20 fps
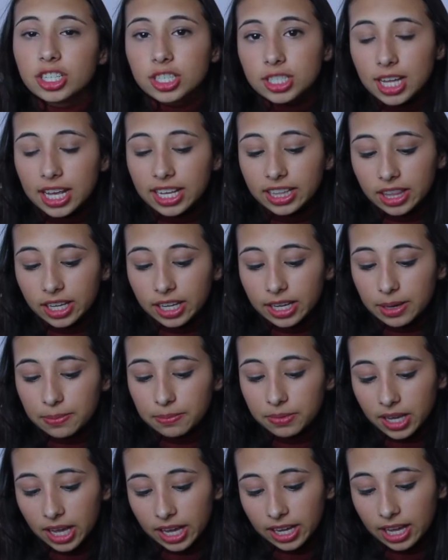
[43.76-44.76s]
Just like the
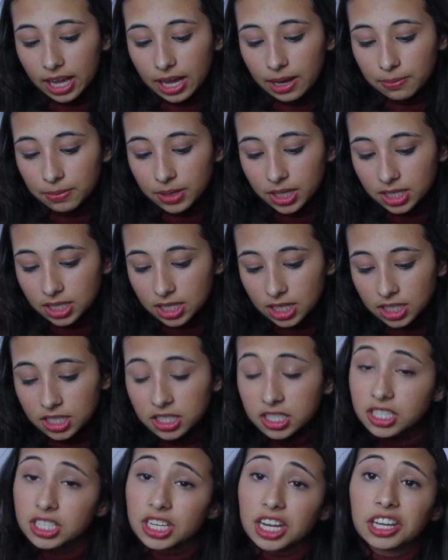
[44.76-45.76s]
Kim K game, it
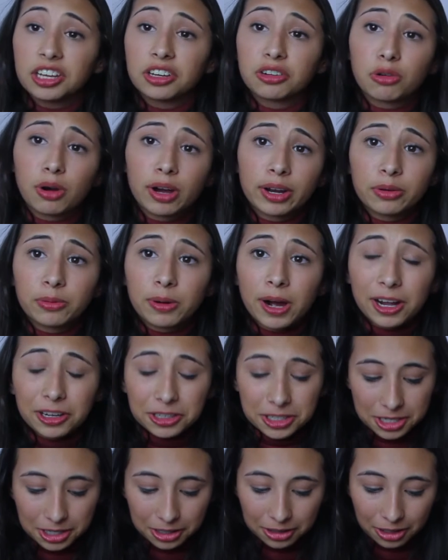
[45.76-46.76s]
does take quite a
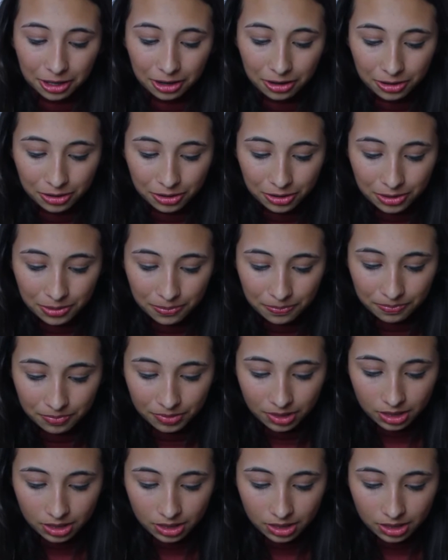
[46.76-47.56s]
while to load.